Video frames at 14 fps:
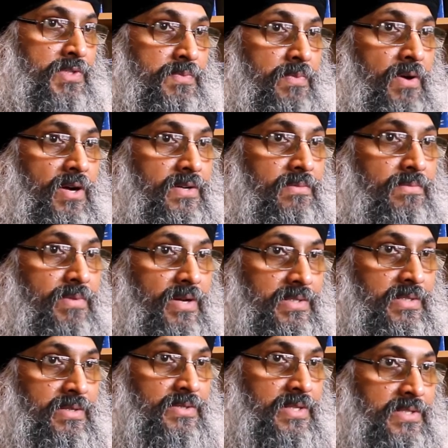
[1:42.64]
was part and
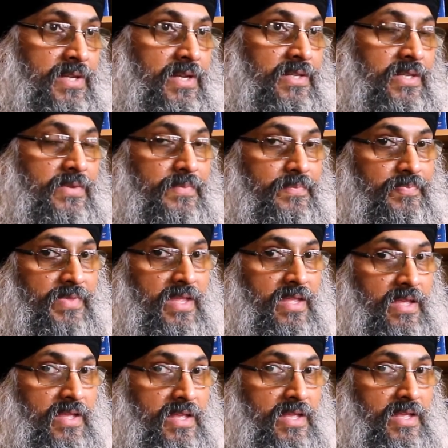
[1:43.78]
parcel of society.
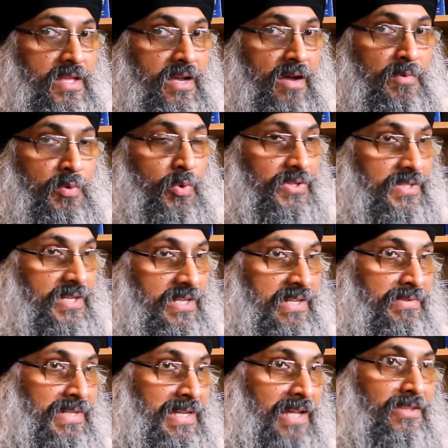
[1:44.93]
I mean, one thing I
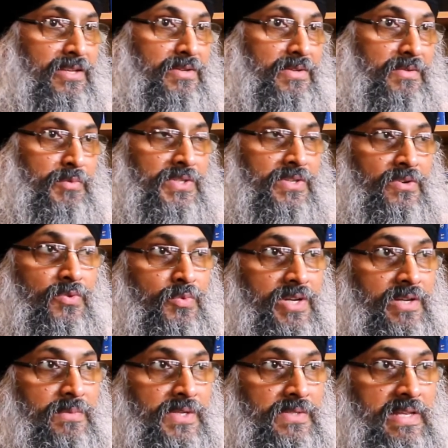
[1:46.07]
never gathered, which I couldn't
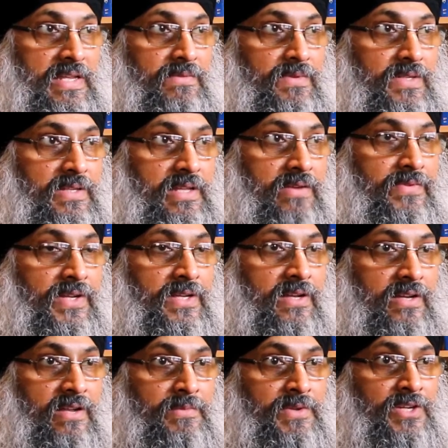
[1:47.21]
work up, because even the African
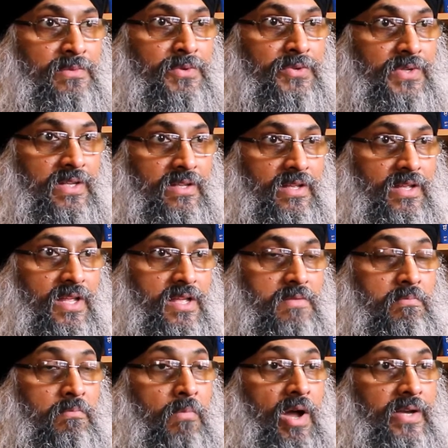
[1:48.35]
Caribbean community
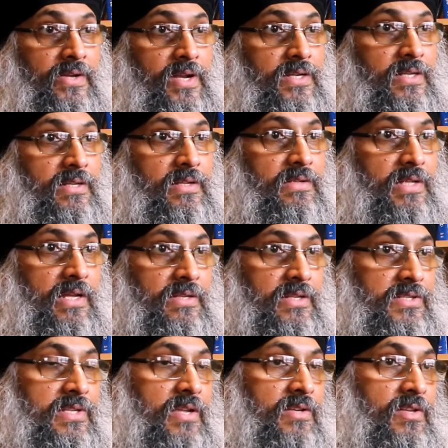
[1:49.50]
migrated at
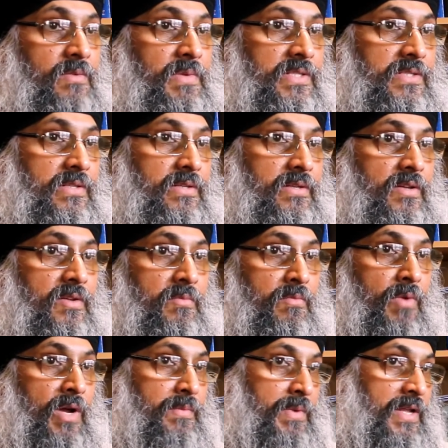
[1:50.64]
the same time as
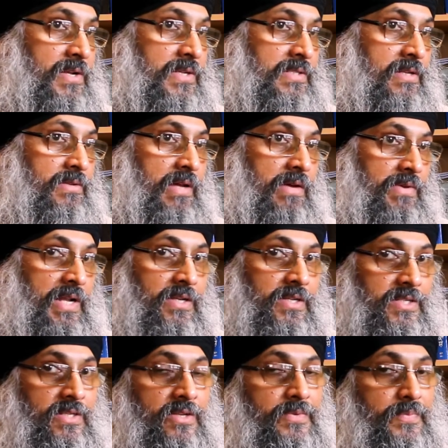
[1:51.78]
my parents and our
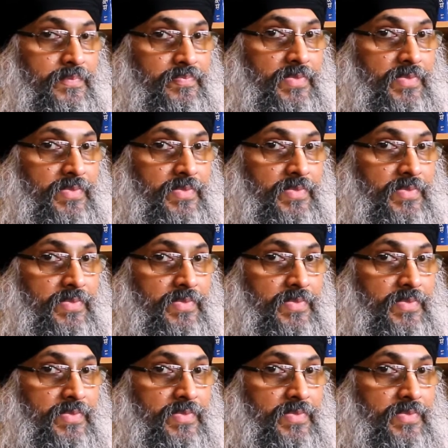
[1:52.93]
elders did.